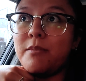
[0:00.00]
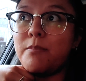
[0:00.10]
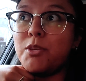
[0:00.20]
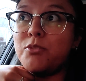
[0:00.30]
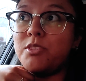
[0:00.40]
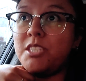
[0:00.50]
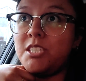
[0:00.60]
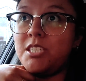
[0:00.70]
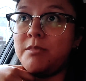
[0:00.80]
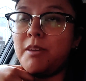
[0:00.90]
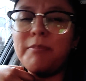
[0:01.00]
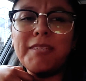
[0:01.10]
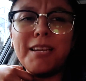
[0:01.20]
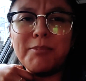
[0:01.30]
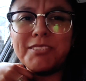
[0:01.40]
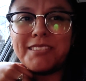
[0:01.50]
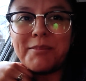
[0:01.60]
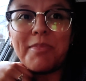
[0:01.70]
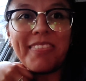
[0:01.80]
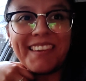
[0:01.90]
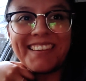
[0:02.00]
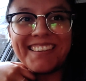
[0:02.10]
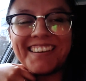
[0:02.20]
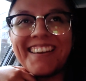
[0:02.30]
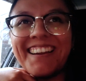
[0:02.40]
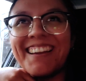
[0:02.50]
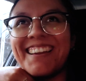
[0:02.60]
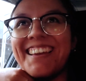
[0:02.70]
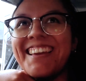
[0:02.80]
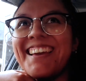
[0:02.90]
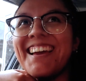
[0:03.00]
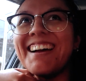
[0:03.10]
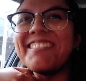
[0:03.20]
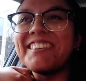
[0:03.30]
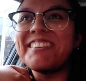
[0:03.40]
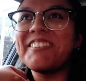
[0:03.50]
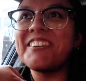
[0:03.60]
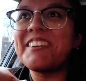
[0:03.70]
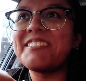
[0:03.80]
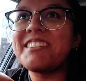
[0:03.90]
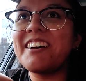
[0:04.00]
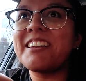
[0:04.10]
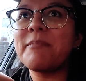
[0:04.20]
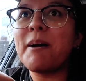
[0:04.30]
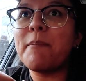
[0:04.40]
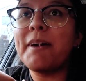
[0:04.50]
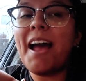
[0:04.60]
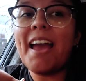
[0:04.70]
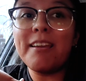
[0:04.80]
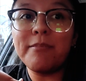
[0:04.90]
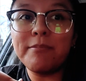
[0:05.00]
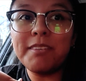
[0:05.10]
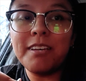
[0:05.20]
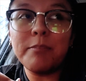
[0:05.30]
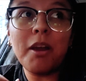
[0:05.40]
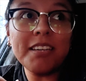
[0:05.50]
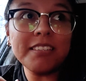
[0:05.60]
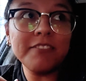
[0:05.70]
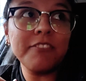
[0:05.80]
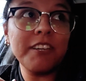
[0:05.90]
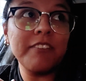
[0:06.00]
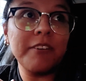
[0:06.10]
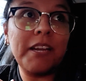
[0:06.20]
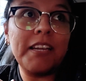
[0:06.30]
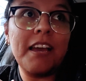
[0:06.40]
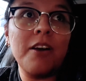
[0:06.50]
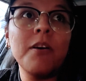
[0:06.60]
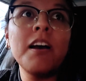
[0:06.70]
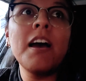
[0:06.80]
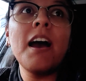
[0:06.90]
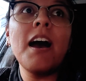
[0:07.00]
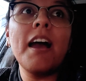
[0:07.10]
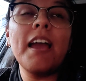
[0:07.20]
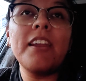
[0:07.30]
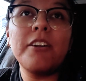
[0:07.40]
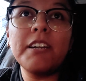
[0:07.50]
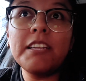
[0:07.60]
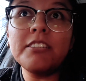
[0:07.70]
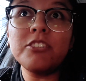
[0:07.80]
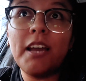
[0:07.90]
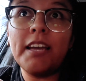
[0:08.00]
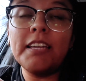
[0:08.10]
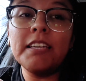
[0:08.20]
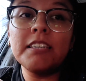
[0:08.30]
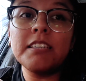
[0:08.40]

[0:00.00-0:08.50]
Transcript: Museum. I mean, not museum, theater. I don't even know what I'm talking about, but I am parked in front of it right now. I had already tried